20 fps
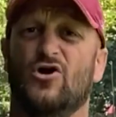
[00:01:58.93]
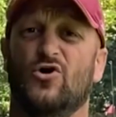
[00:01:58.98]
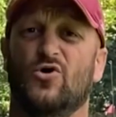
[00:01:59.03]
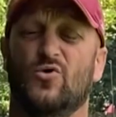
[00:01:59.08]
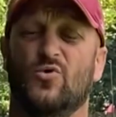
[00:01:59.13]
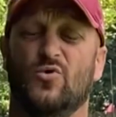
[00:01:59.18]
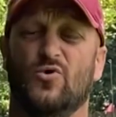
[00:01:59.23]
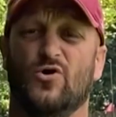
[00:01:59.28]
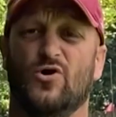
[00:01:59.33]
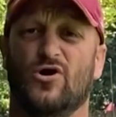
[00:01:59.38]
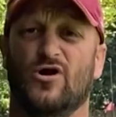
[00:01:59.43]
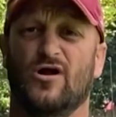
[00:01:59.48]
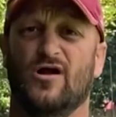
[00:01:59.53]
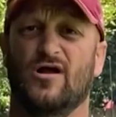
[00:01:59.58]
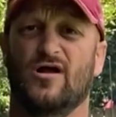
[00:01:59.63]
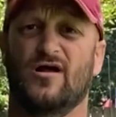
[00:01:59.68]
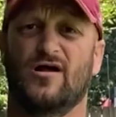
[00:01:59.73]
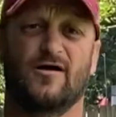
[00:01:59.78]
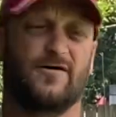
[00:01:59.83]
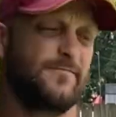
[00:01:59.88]
or
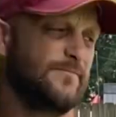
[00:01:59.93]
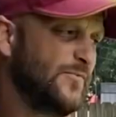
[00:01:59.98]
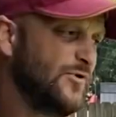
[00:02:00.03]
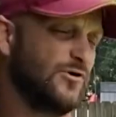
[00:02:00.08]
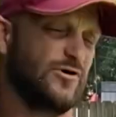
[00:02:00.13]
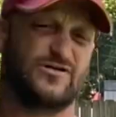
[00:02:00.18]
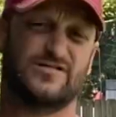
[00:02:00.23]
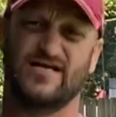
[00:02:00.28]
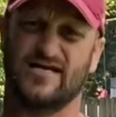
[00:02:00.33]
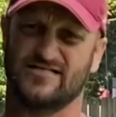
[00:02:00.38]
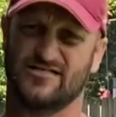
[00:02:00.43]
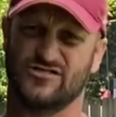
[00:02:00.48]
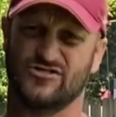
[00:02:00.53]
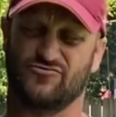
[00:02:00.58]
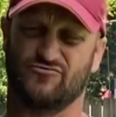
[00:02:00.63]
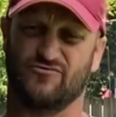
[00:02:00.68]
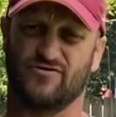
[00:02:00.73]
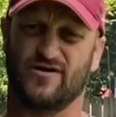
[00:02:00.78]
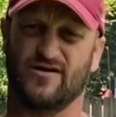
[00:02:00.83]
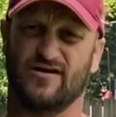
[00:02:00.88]
a Texas
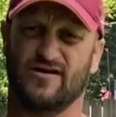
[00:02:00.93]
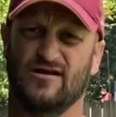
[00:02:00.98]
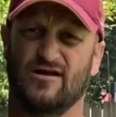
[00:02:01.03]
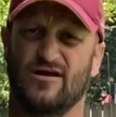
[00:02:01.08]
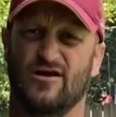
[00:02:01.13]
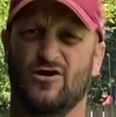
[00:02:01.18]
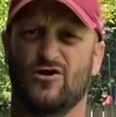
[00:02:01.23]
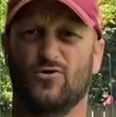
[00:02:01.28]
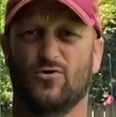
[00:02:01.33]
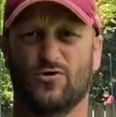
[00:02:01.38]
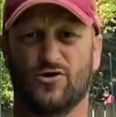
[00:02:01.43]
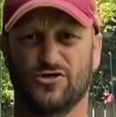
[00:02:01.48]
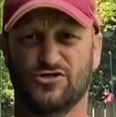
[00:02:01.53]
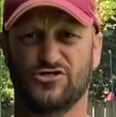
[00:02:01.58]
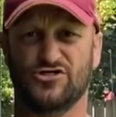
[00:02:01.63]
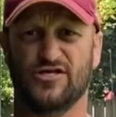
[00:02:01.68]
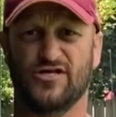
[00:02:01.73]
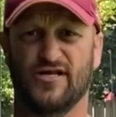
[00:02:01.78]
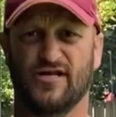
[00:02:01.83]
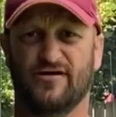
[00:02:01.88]
rig or a
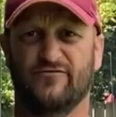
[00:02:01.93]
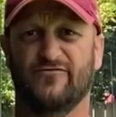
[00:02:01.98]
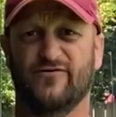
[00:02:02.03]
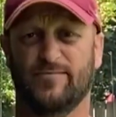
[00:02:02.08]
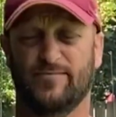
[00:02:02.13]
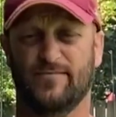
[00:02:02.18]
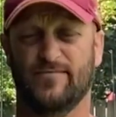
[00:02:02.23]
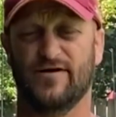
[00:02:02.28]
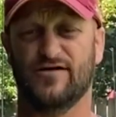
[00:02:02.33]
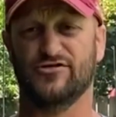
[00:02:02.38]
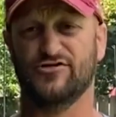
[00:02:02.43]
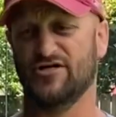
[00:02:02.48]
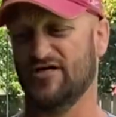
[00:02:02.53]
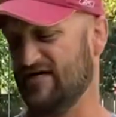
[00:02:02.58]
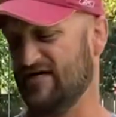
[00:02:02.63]
jig, flipping my jig.